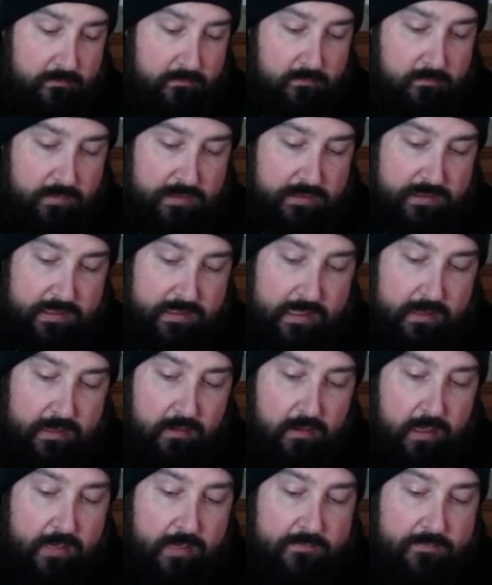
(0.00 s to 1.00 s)
we just had our
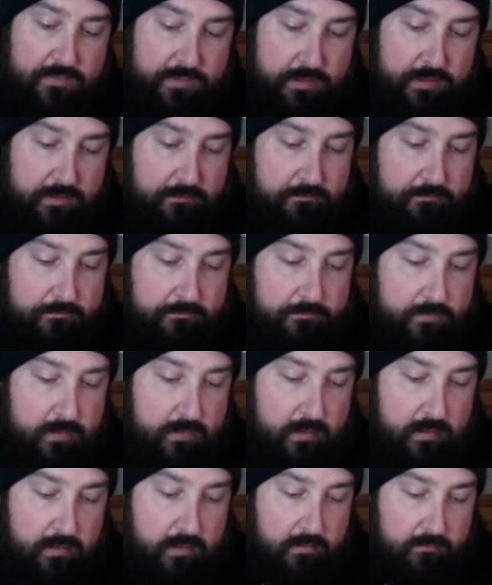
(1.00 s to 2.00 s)
live stream
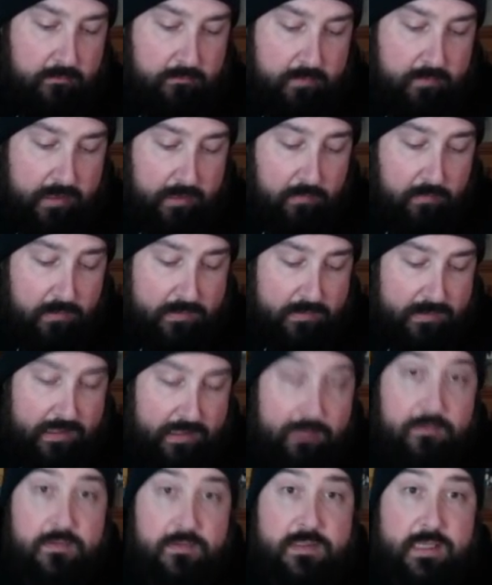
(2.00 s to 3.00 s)
um, I was
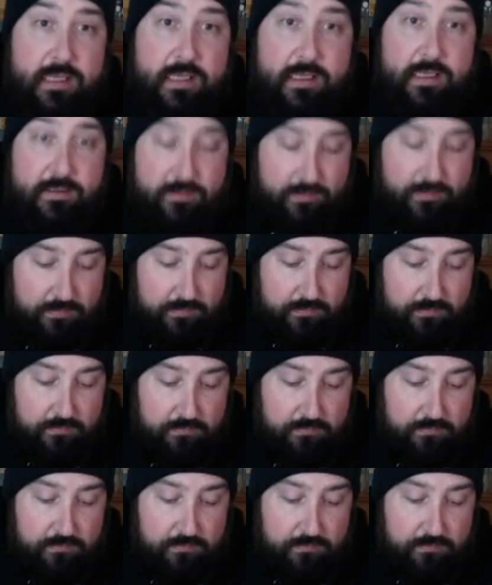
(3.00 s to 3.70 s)
able to get to